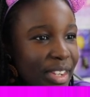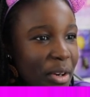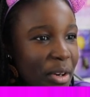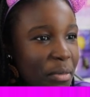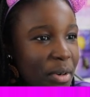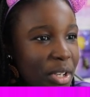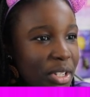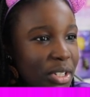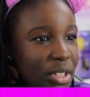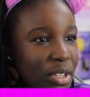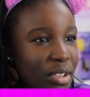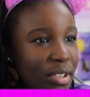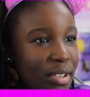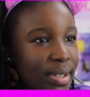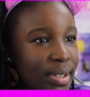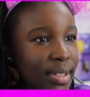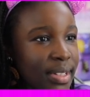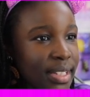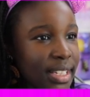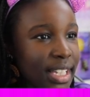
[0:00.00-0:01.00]
Would
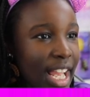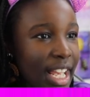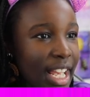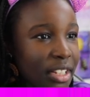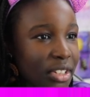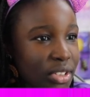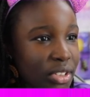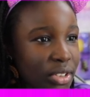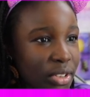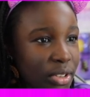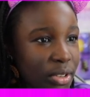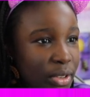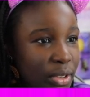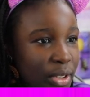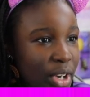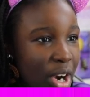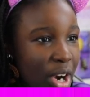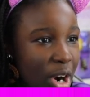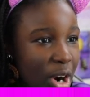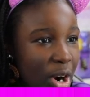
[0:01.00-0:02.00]
you like to
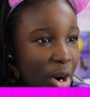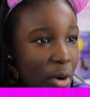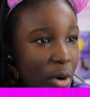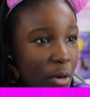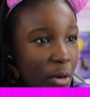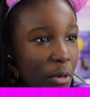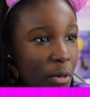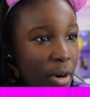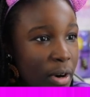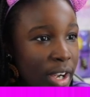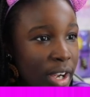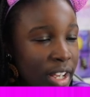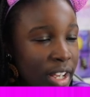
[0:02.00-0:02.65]
go...